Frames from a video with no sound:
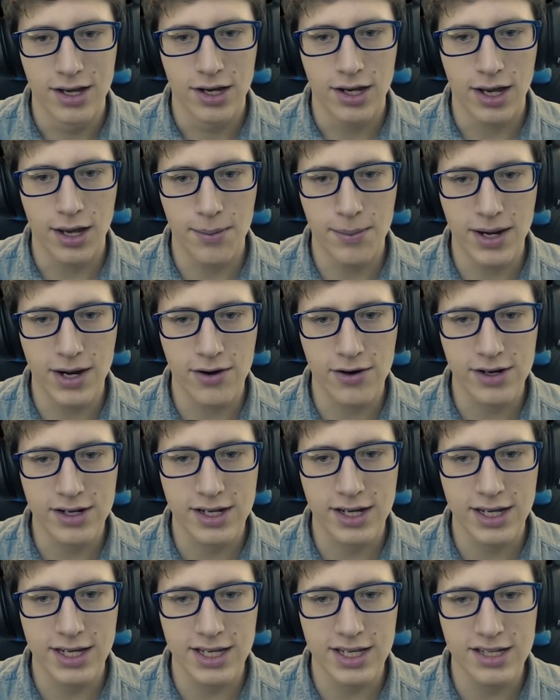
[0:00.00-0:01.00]

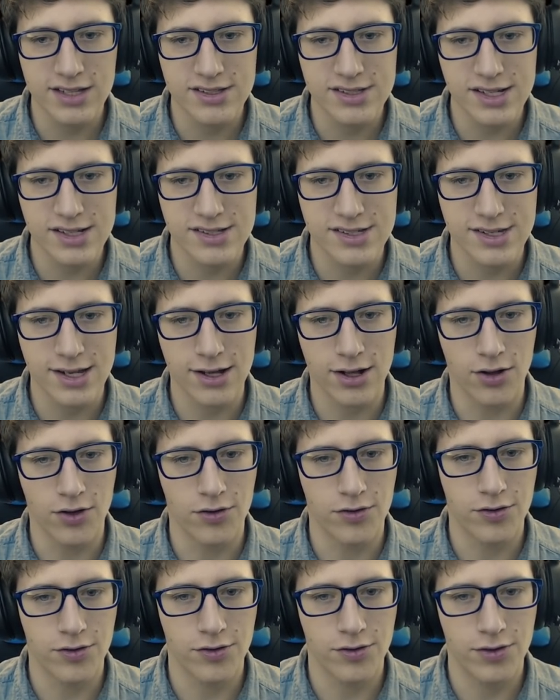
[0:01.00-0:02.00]
America eats
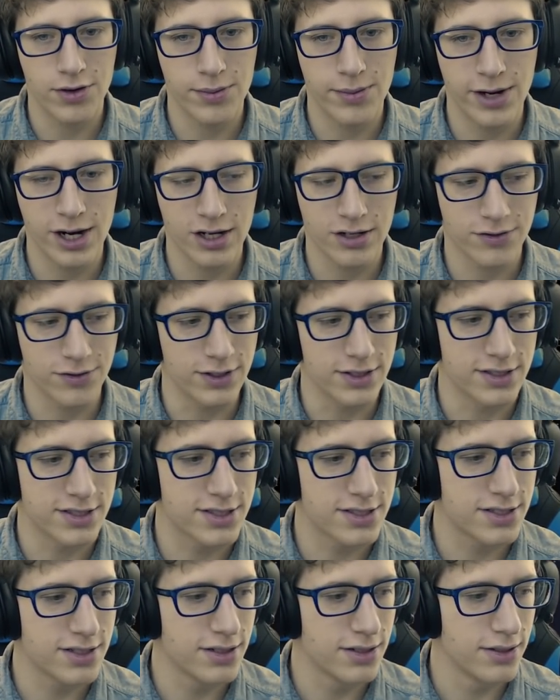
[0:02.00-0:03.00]
itself for
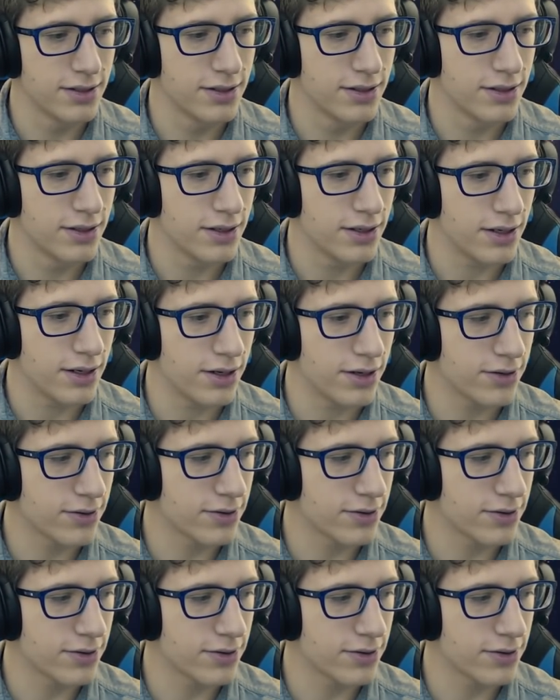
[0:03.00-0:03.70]
breakfast. Oh